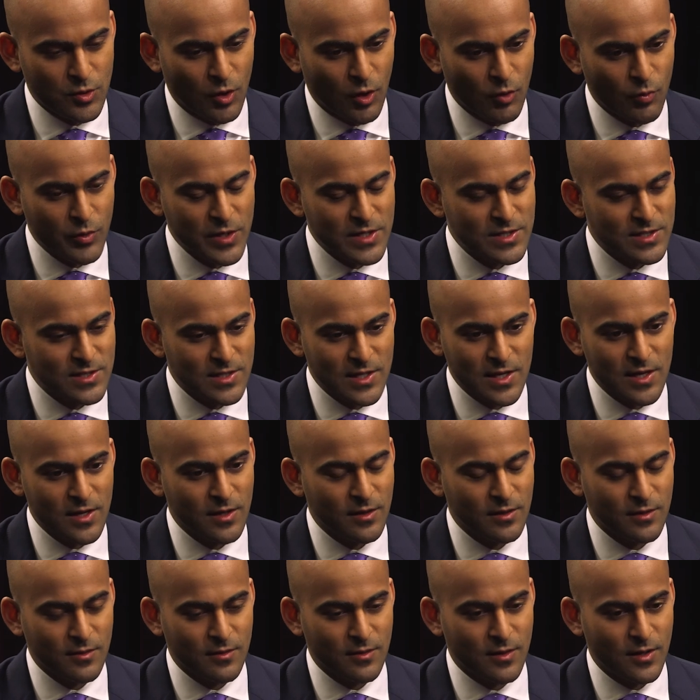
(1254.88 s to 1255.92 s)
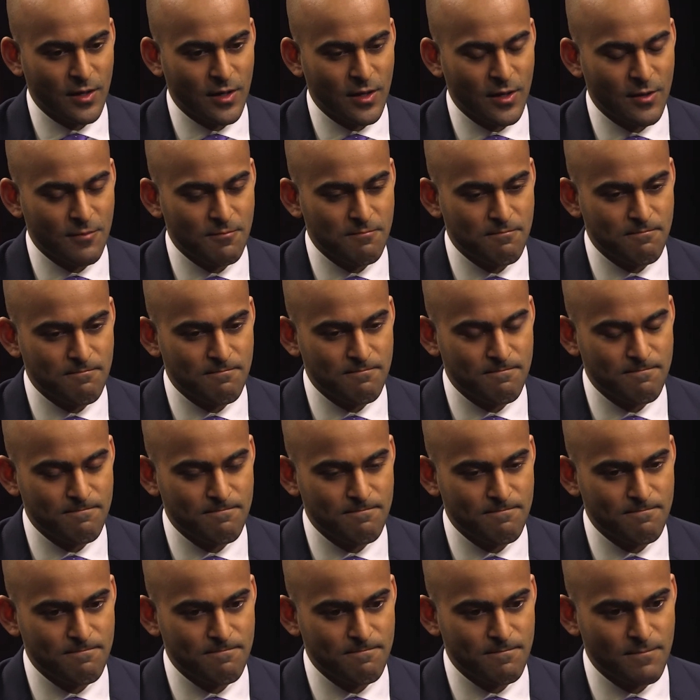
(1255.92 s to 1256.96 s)
we seeing
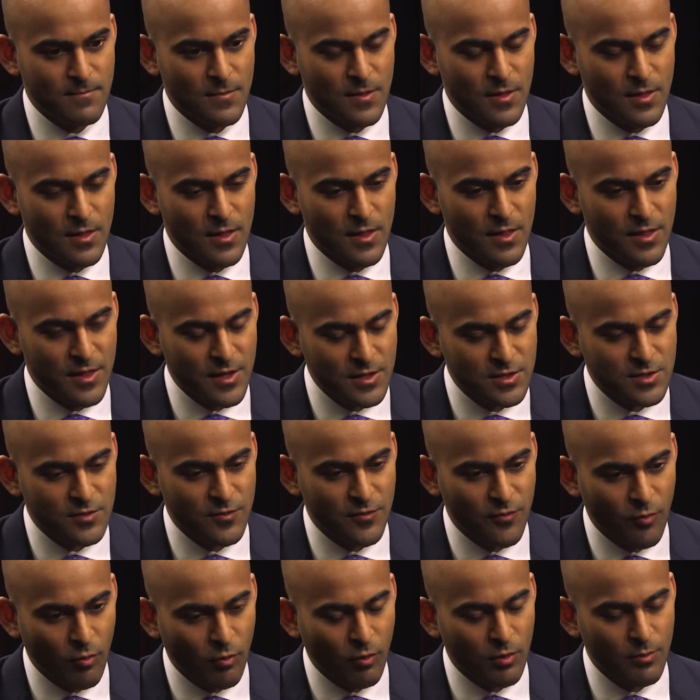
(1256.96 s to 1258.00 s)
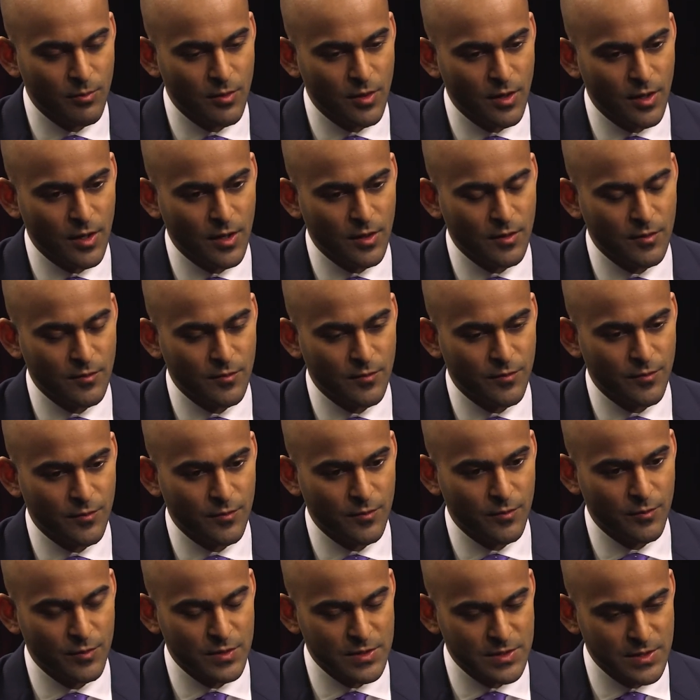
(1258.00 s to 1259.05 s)
this form of
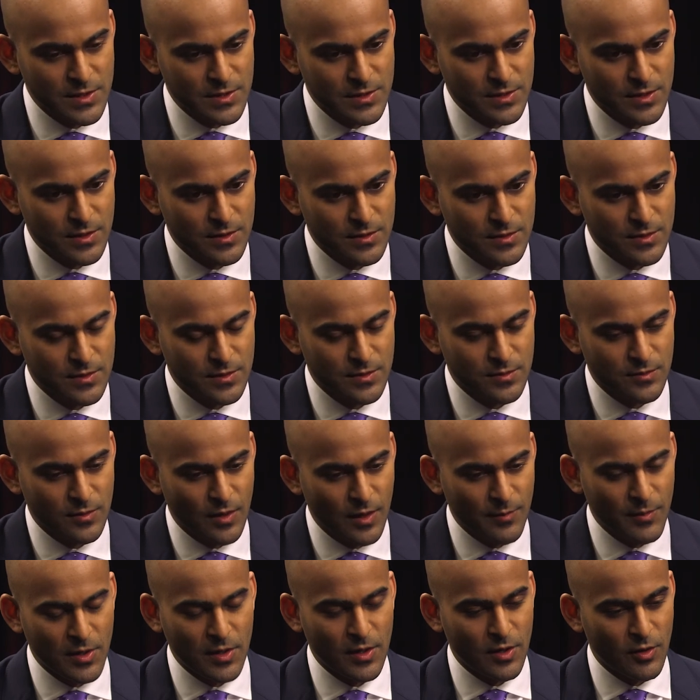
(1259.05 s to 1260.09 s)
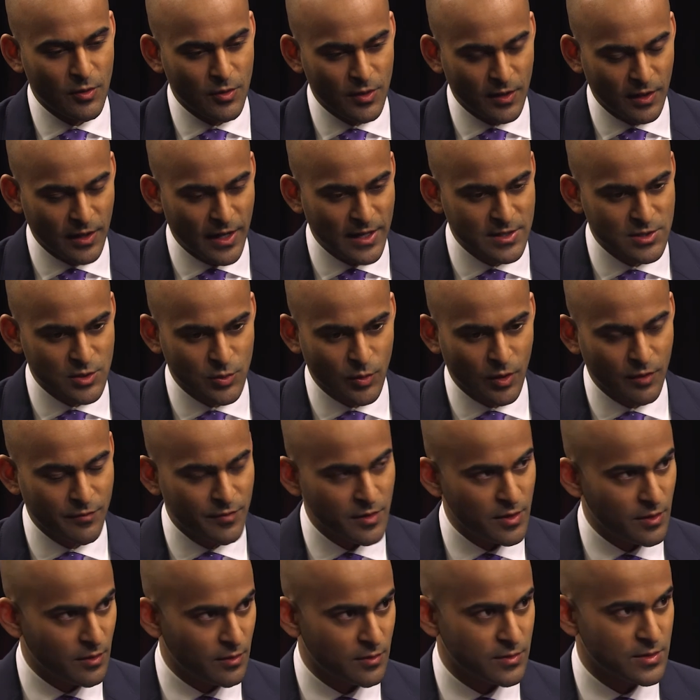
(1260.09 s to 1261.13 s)
resistance? I mean, in the last 12
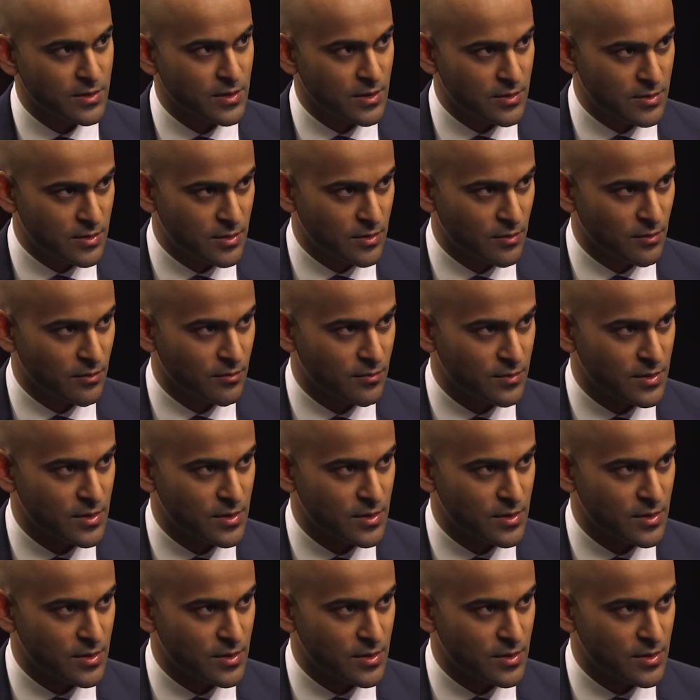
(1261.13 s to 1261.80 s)
years since the